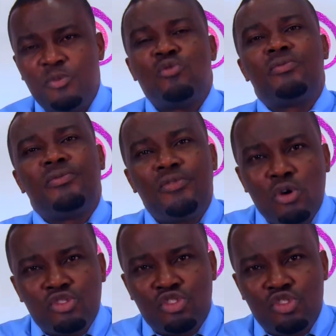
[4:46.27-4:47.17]
to
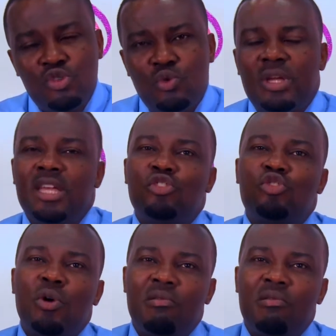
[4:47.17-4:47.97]
force you into a